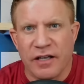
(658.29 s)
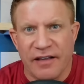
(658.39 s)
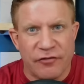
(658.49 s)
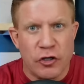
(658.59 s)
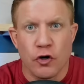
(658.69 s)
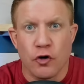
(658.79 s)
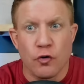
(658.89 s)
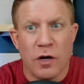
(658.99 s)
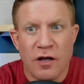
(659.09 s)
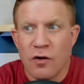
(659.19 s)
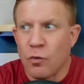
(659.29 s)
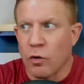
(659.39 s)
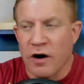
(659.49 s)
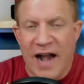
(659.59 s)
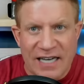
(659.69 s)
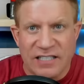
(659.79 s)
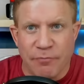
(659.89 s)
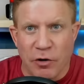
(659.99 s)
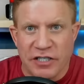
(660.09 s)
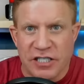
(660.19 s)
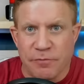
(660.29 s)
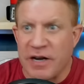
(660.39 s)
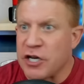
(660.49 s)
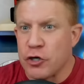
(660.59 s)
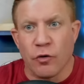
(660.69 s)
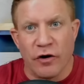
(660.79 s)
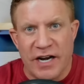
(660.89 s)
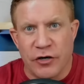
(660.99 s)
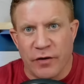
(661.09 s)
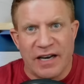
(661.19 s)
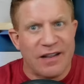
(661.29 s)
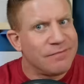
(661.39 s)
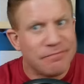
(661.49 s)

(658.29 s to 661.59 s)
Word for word: If you were an active participant, you were into it,